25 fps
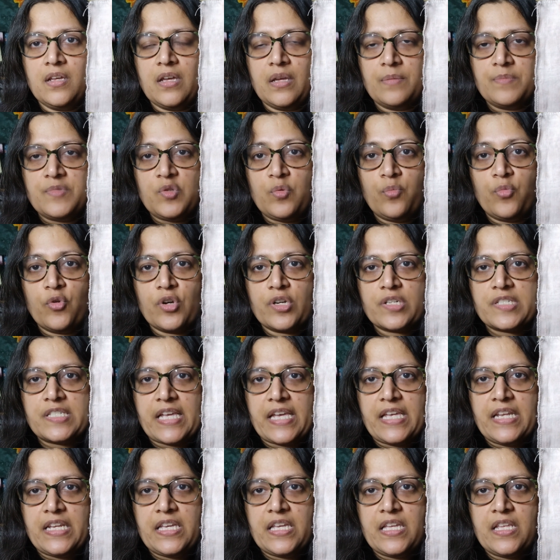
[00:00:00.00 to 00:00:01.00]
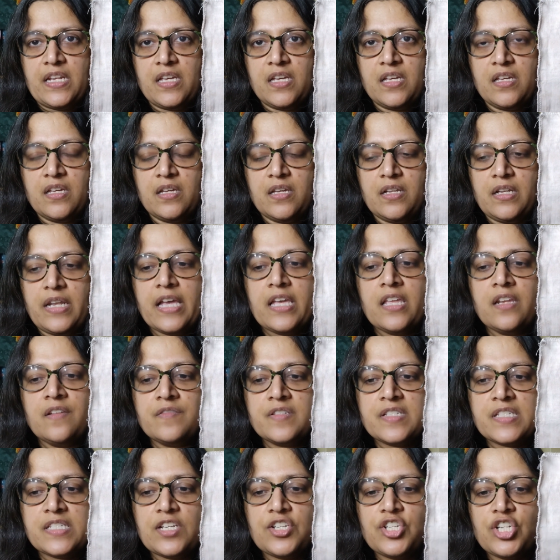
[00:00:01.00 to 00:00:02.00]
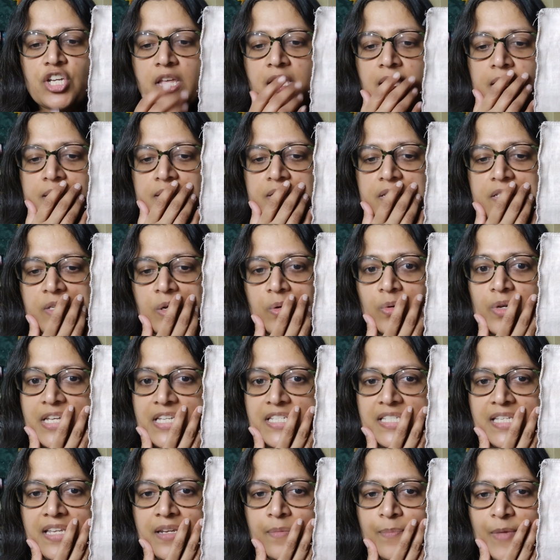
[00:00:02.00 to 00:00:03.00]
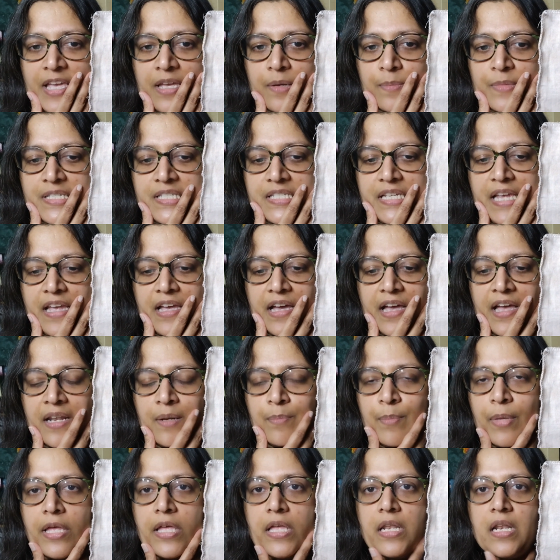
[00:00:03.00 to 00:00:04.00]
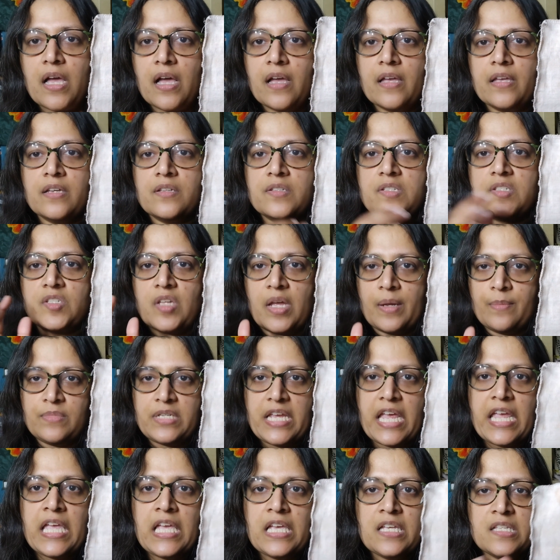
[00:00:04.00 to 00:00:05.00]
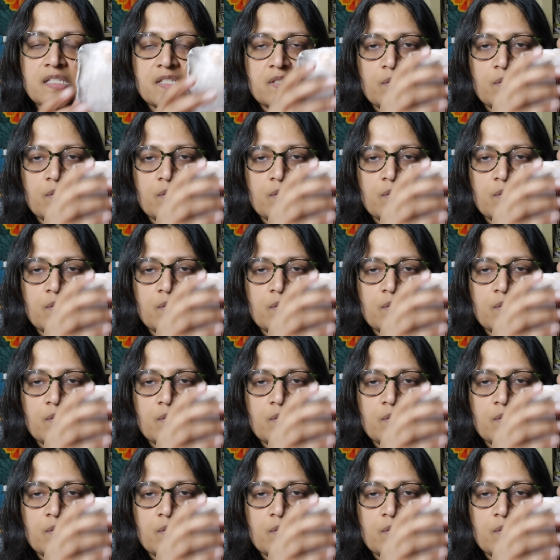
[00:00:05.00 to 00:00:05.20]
I'm super excited. Negative stitching is so easy to make a mistake on, but I'm taking it